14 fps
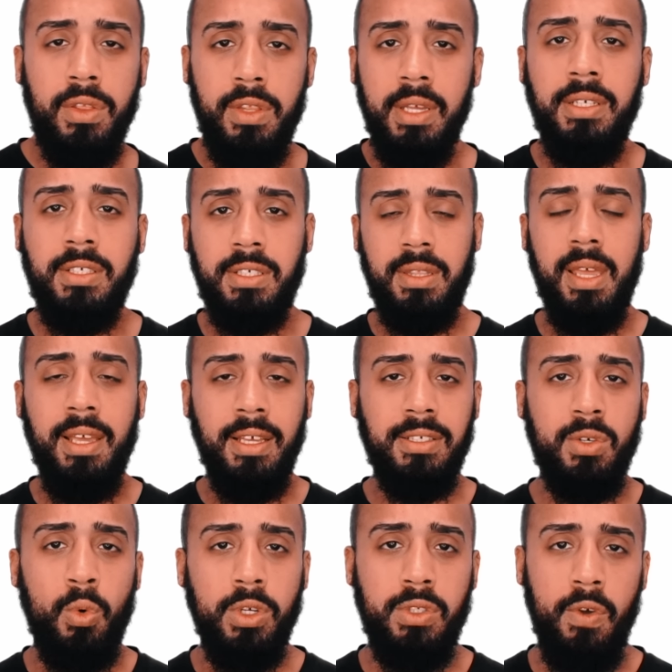this thing is
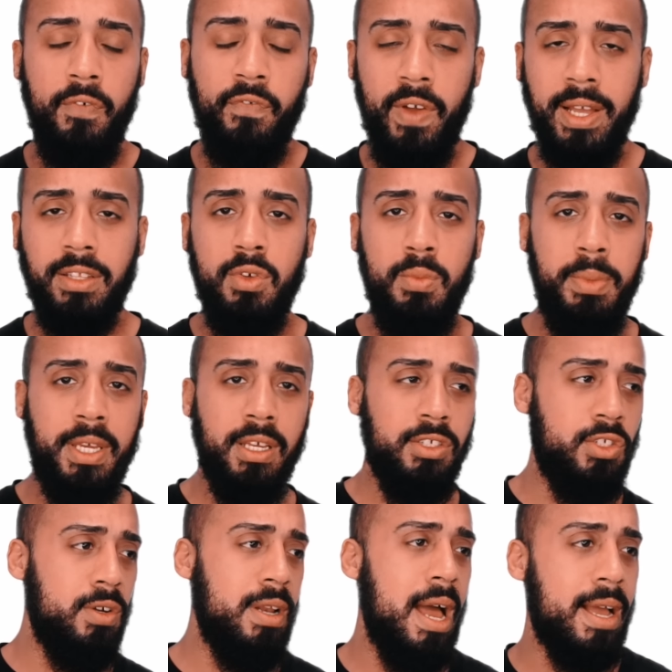going to affect you
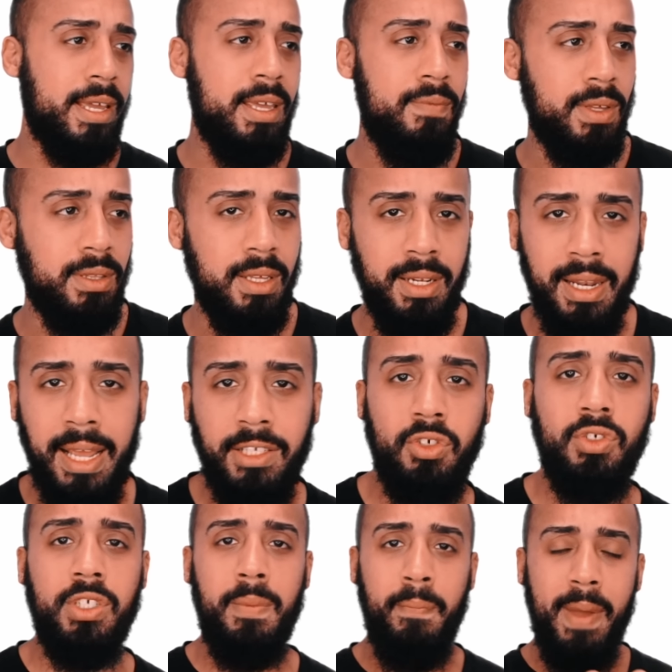because you're not giving the
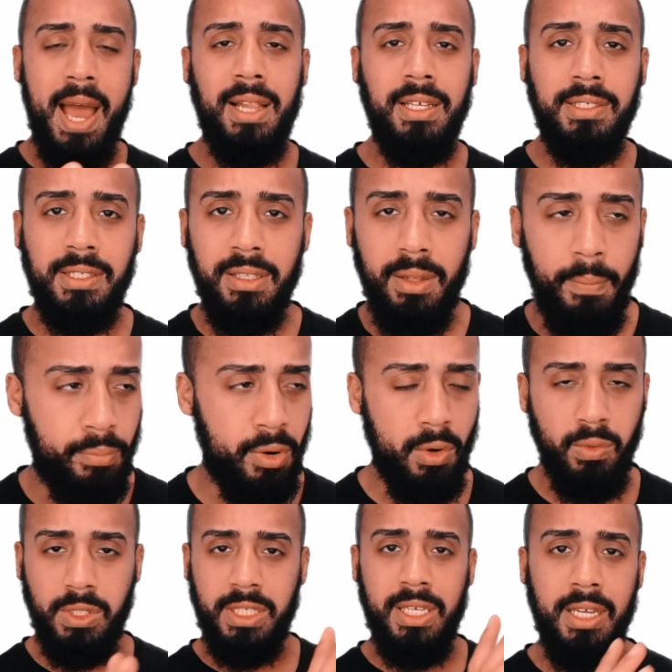nitrogen balance and the
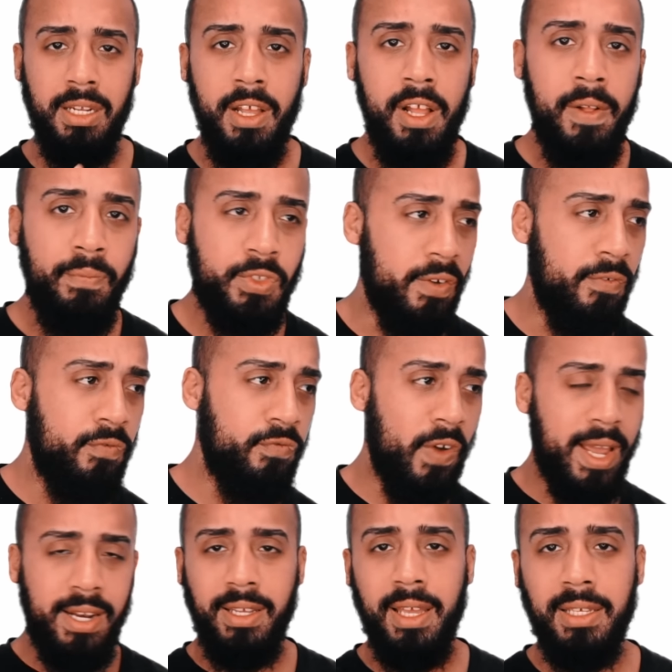protein to
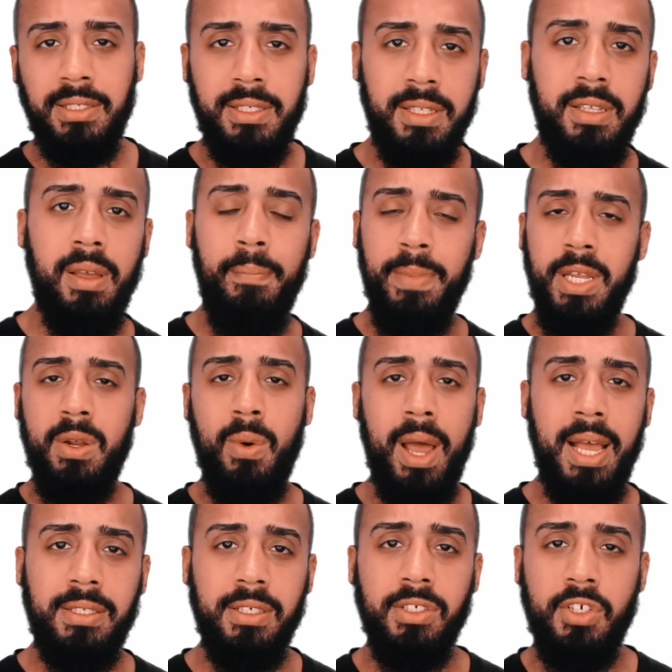fight against it, the amino
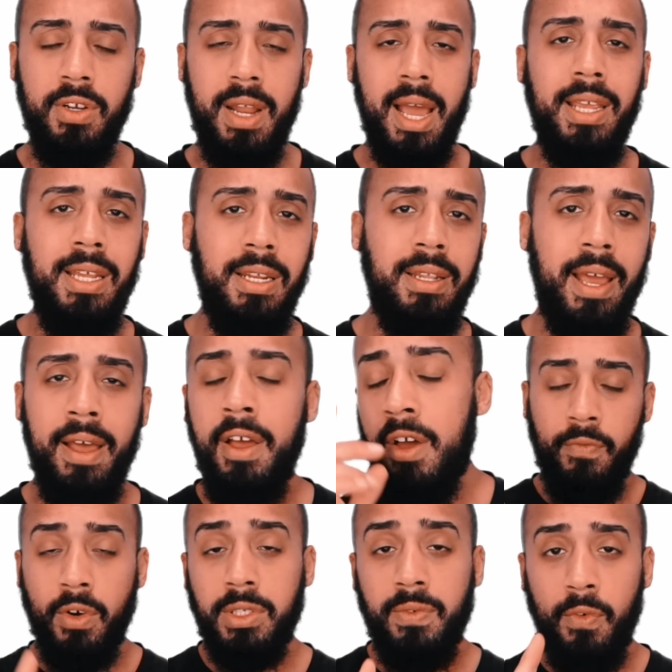acids, you're not eating that.
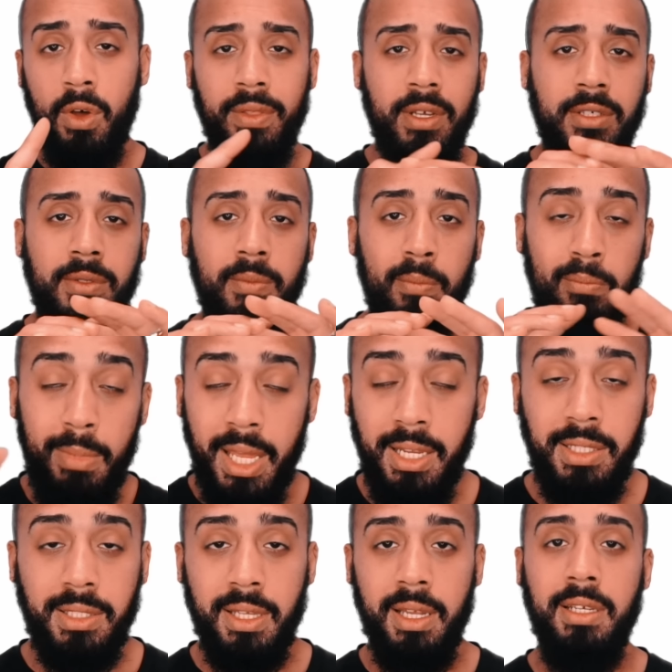First of all, there's many
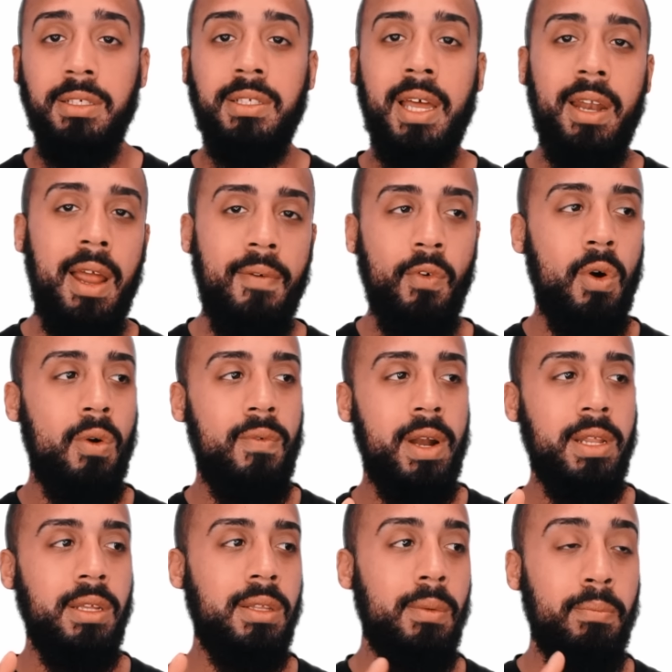studies that have
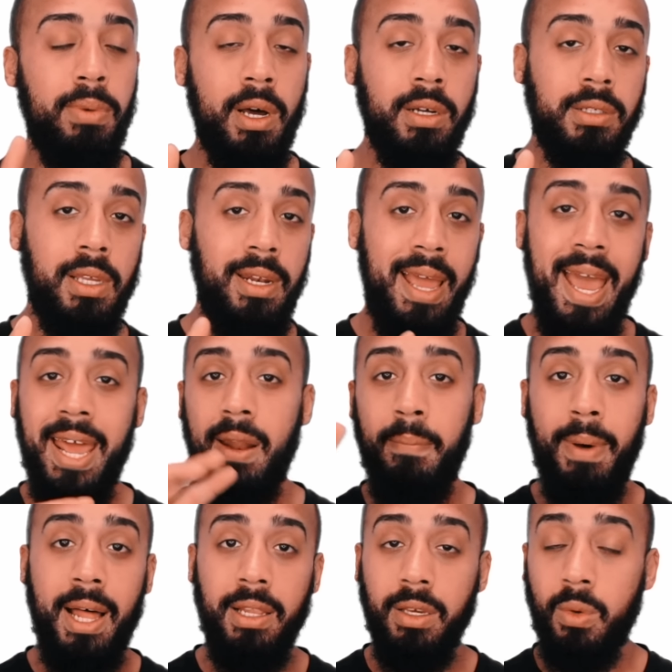already debunked an
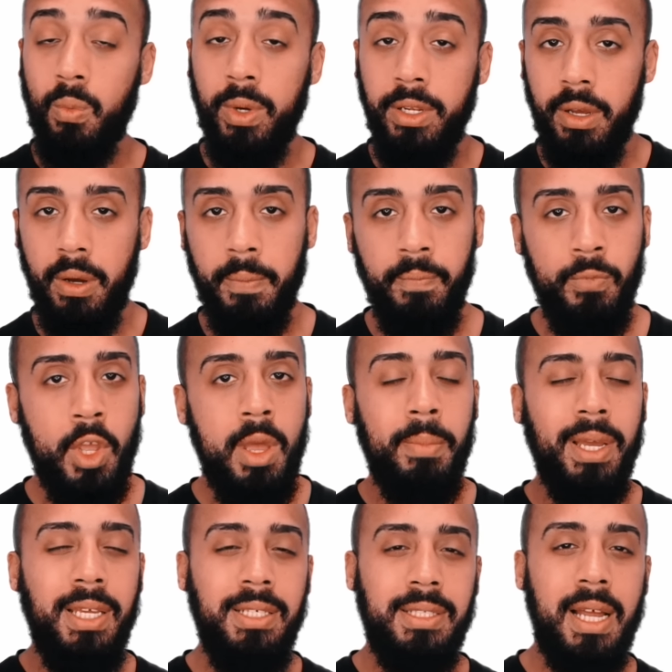anabolic window,
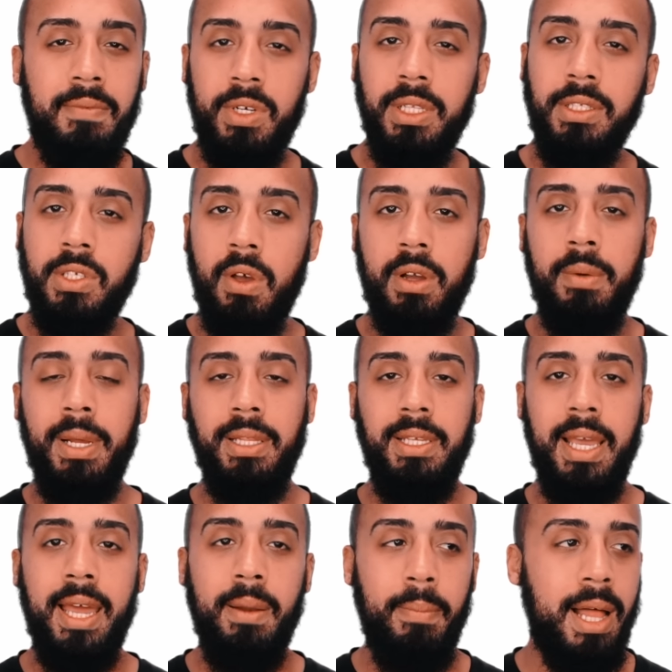but he's not really talking about
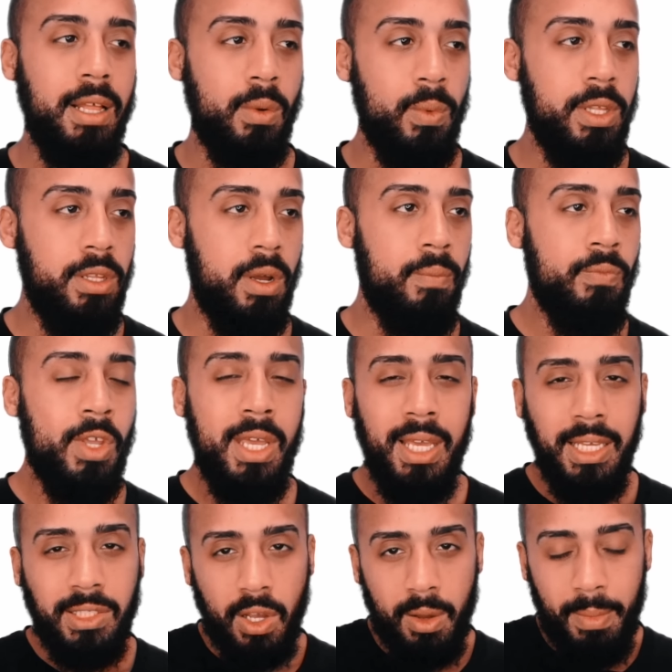the anabolic window.
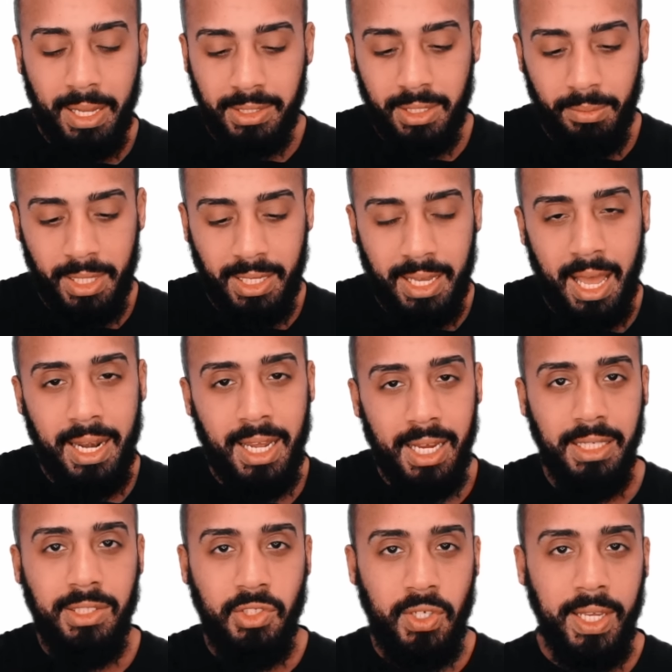He's talking about something kind of
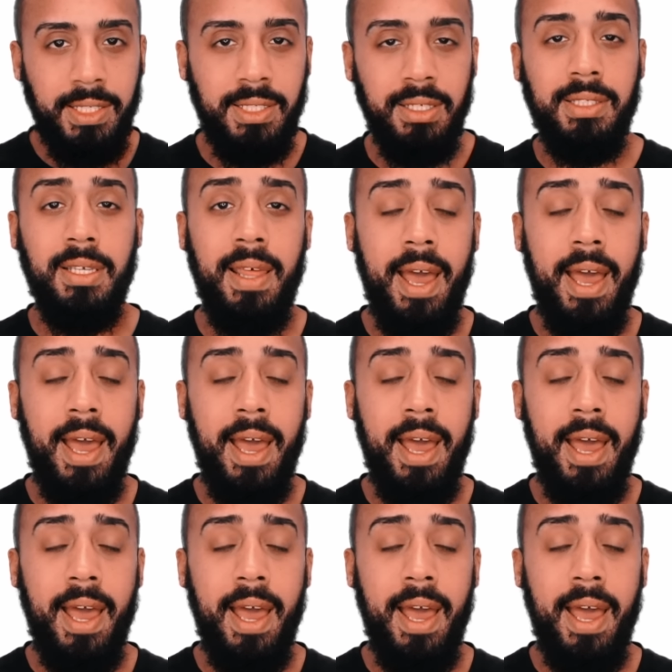adjacent to